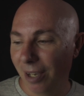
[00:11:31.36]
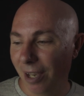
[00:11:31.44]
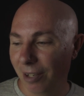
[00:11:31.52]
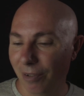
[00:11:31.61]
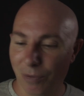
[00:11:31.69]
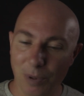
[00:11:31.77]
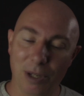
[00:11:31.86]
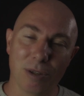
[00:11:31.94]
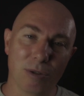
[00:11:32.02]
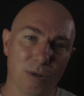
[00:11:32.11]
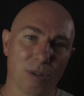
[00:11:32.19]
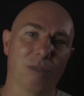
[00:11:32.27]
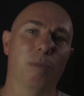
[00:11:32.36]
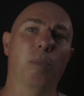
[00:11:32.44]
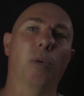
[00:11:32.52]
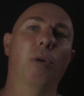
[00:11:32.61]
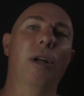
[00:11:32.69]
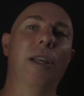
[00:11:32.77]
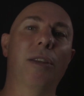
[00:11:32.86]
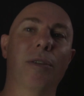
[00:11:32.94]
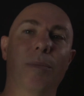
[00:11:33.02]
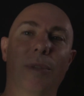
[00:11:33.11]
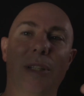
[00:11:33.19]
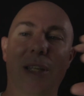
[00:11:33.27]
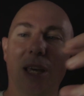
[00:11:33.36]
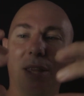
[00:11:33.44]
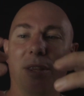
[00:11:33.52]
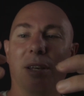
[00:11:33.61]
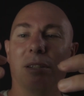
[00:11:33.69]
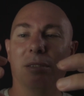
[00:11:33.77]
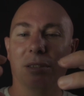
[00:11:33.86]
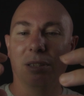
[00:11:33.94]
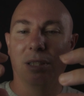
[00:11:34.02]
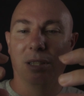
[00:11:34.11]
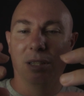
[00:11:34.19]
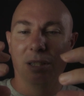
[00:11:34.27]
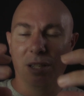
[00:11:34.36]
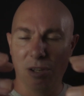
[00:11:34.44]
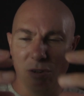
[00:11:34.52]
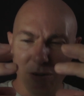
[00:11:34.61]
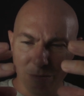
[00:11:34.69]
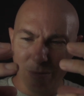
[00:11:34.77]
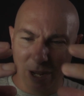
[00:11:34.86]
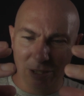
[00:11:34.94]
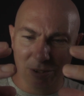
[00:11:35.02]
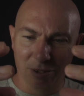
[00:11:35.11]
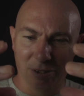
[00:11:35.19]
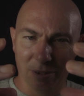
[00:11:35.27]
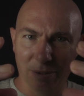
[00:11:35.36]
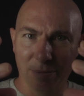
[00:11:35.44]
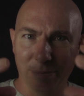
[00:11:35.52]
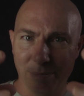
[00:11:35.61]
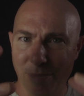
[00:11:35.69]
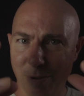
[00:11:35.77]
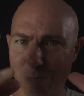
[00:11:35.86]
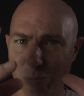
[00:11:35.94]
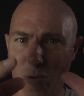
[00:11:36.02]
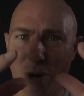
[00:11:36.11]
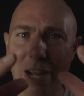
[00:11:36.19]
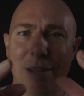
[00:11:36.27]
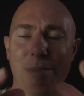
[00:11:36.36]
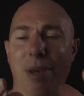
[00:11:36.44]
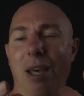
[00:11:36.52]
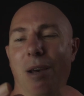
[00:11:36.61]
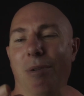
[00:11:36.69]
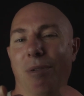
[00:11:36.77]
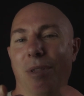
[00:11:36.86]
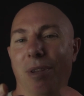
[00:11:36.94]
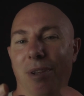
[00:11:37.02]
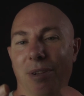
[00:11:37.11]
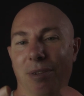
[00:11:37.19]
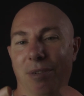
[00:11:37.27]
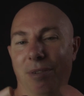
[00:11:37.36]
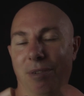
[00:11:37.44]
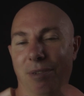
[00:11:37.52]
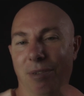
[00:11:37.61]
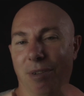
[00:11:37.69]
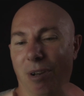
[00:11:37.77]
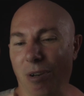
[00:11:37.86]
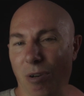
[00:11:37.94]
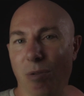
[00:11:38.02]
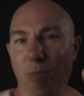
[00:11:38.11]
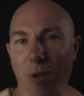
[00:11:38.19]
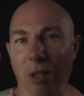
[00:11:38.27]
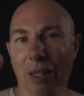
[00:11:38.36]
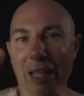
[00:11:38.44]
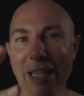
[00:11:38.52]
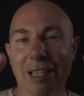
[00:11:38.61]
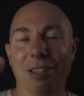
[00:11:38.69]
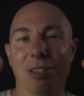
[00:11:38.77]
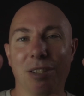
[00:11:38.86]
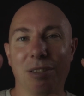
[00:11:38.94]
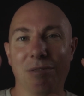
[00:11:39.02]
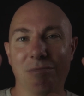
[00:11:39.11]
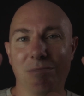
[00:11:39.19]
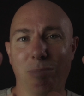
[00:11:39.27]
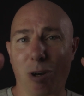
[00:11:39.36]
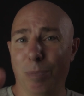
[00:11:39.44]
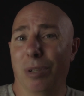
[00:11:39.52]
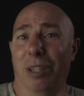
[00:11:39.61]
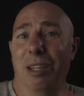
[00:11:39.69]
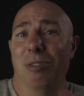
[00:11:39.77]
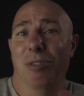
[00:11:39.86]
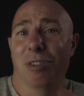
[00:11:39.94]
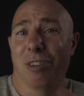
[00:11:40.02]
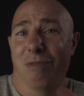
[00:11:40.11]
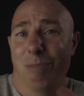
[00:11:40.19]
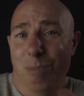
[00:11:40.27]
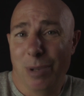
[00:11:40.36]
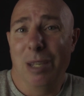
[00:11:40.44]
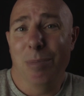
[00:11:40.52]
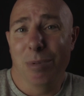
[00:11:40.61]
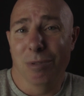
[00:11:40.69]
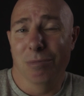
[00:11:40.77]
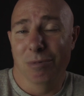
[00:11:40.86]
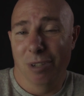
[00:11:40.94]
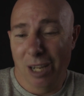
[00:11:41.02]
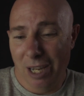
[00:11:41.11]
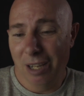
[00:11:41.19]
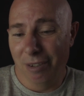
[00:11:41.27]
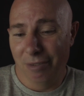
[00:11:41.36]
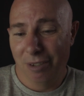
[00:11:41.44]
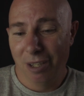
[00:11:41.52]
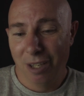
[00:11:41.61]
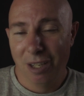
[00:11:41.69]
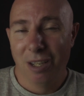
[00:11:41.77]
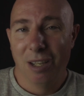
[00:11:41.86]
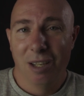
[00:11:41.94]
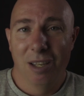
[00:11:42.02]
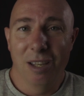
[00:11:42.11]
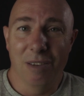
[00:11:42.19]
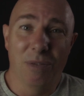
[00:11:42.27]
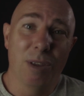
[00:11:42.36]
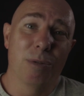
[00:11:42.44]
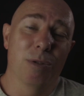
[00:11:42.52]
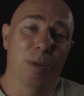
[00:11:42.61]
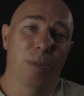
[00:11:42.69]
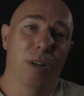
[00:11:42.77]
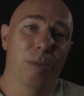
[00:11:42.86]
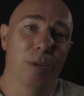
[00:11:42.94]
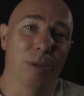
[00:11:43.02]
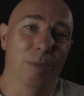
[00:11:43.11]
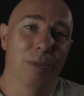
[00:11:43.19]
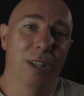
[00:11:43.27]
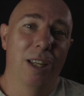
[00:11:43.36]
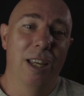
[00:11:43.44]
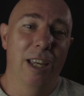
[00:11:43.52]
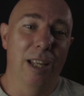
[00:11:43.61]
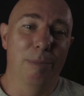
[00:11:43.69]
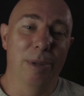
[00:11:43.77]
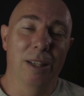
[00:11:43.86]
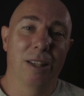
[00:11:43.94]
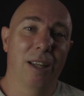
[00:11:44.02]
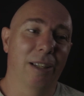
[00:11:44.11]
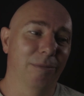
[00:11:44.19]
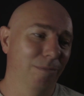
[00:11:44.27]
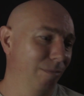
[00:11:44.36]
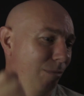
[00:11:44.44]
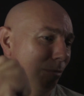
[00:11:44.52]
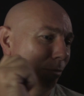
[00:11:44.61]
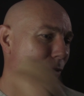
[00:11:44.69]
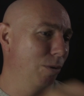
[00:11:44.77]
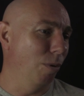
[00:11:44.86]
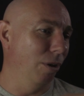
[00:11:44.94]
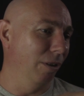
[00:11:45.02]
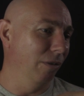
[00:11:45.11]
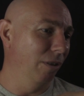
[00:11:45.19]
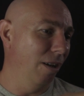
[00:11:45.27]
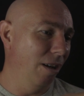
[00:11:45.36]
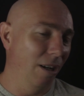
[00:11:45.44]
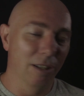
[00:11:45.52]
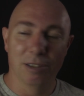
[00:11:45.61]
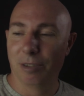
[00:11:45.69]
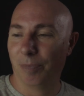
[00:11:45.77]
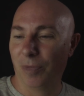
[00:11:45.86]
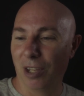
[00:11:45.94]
And if we could sort of bring them together, can you imagine the brain power that the whole planet's population of people would have? If there was a problem, it'd be like swatting flies.